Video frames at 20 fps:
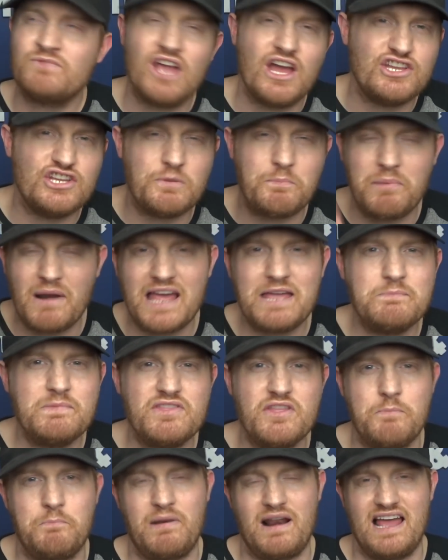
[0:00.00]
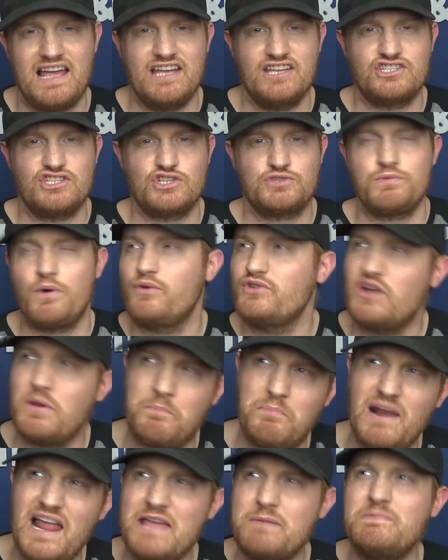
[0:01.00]
And you're blaming the players as well. You're
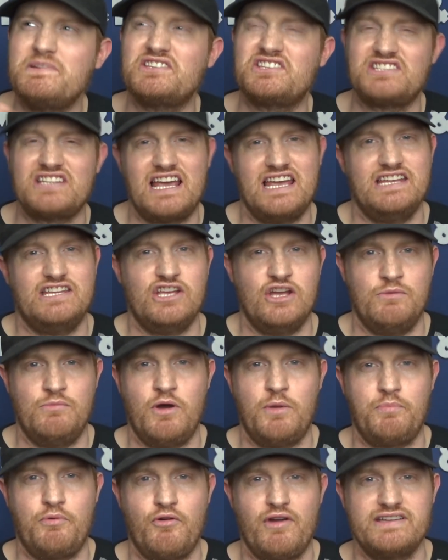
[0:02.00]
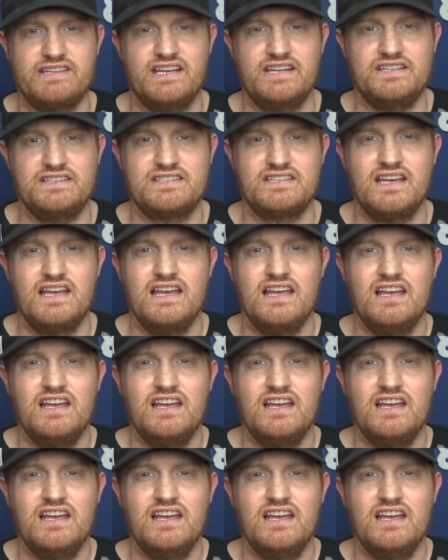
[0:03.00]
blaming stadium operators.